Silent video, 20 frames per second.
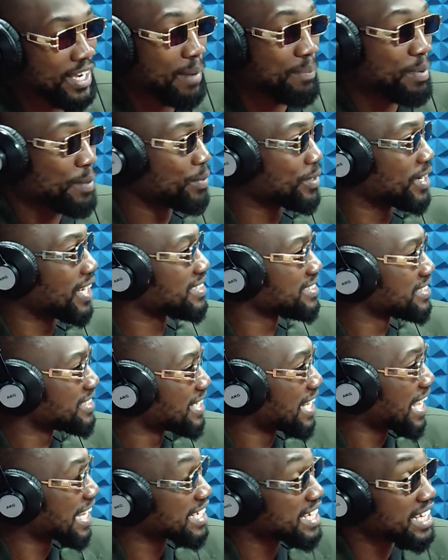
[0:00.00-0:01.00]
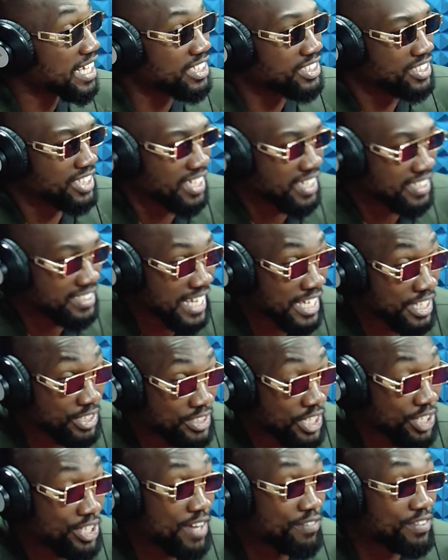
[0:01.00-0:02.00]
people you are seeing, like ninjas, like
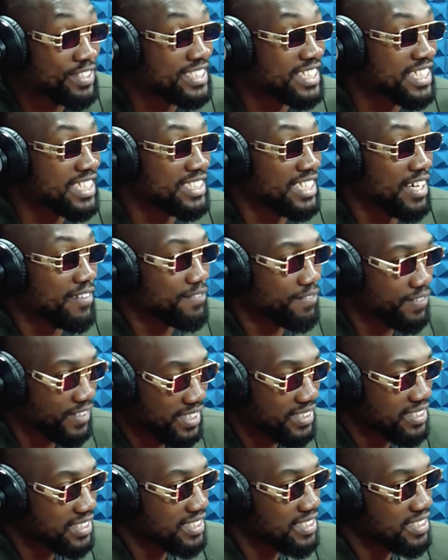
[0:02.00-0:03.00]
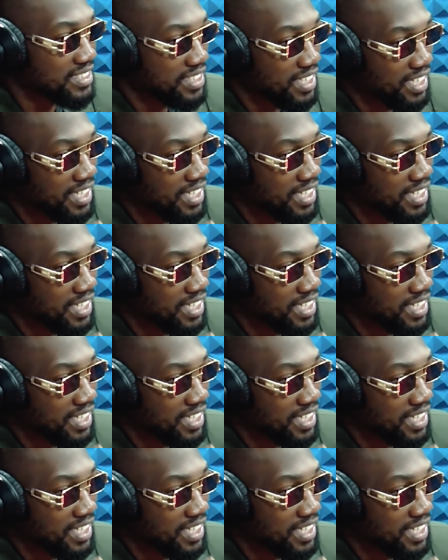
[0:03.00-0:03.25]
you're not even seeing their faces. Like,